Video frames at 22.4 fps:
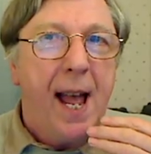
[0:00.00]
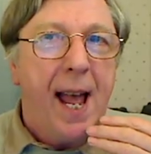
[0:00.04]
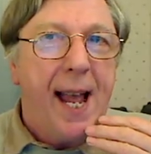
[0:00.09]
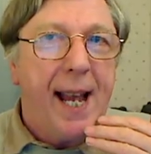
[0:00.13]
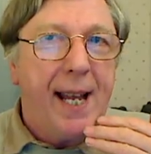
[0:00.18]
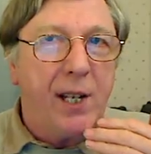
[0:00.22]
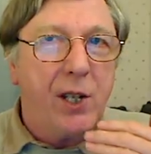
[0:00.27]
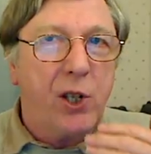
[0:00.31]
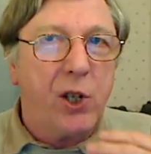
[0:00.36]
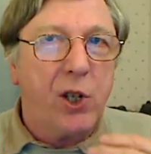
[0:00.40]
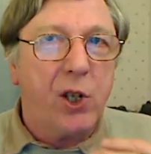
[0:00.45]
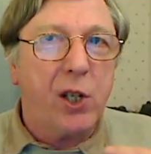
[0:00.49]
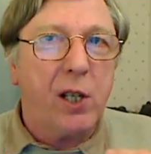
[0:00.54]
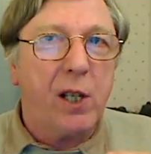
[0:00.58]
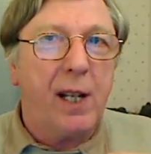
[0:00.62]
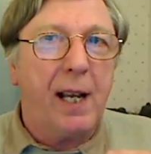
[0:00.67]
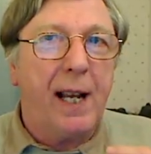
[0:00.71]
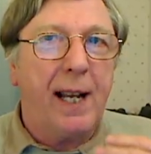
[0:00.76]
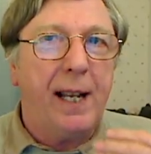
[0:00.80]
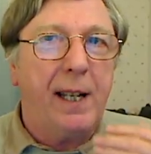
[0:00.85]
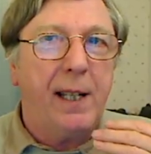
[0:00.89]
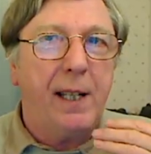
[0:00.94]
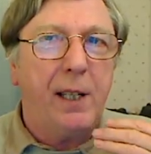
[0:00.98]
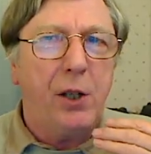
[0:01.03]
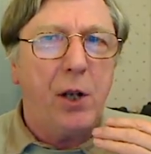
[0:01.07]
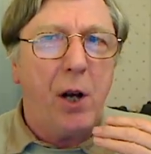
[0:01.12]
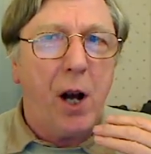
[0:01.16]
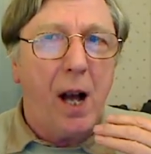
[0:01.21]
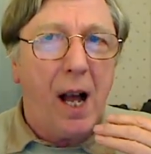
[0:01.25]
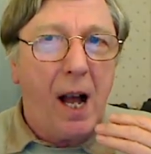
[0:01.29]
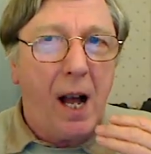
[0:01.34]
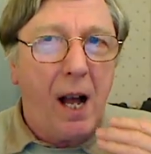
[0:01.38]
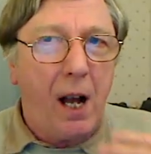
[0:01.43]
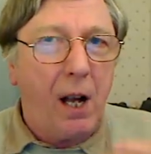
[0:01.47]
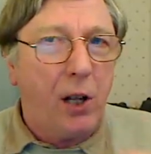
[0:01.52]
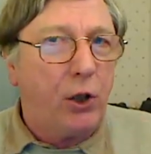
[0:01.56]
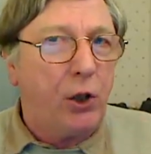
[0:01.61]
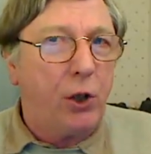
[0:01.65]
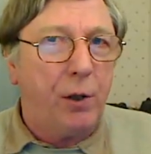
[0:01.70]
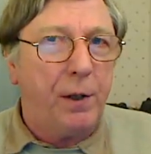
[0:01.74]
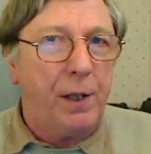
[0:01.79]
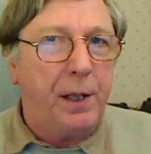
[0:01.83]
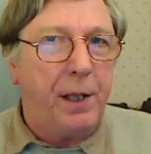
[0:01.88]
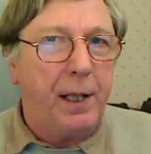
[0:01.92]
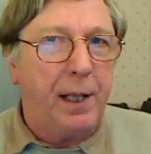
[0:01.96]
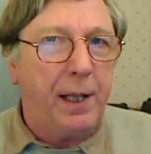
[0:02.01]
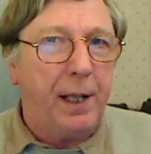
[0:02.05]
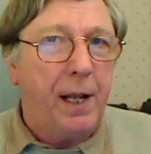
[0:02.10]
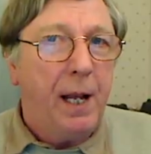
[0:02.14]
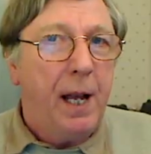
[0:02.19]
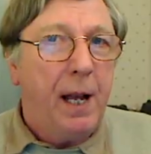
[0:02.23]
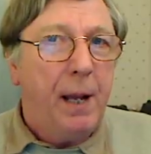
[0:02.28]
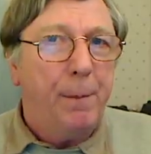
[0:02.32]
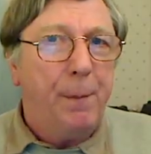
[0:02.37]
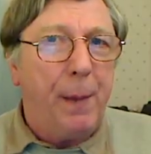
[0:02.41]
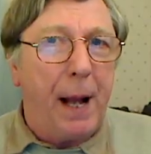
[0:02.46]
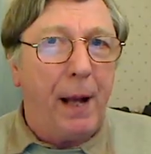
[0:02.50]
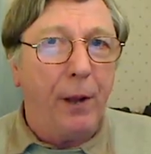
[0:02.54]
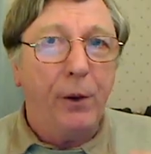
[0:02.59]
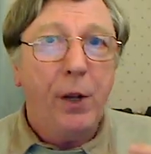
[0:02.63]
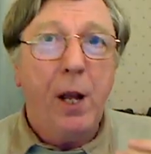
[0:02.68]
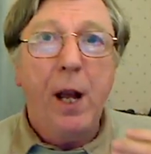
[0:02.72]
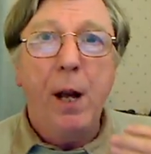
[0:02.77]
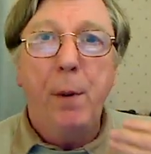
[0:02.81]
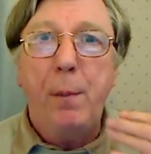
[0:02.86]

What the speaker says: It's slightly not harsher in the mouth,